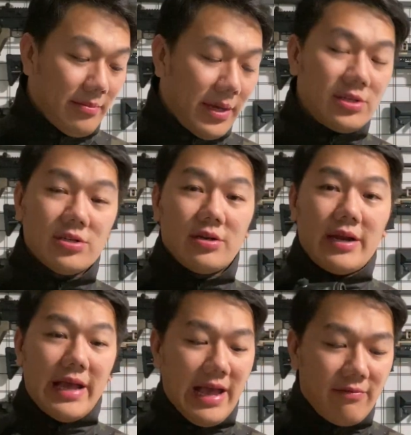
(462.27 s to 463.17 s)
Make sure
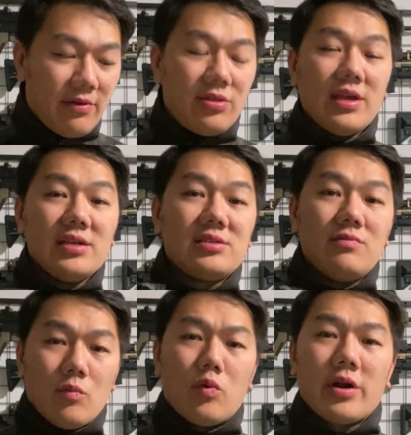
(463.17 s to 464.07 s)
everything is
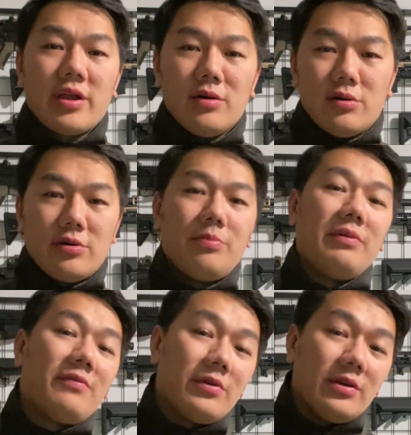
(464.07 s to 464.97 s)
in working order
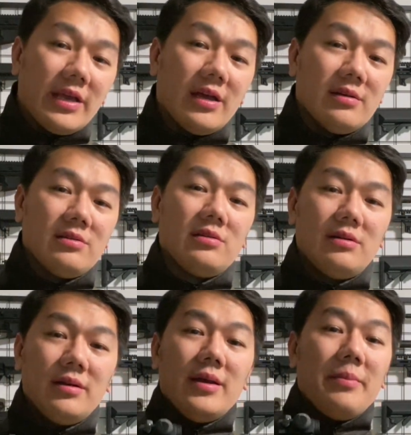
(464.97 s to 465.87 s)
before you get onto
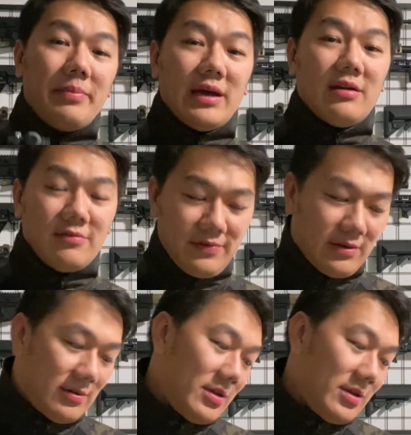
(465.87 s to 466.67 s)
the battlefield.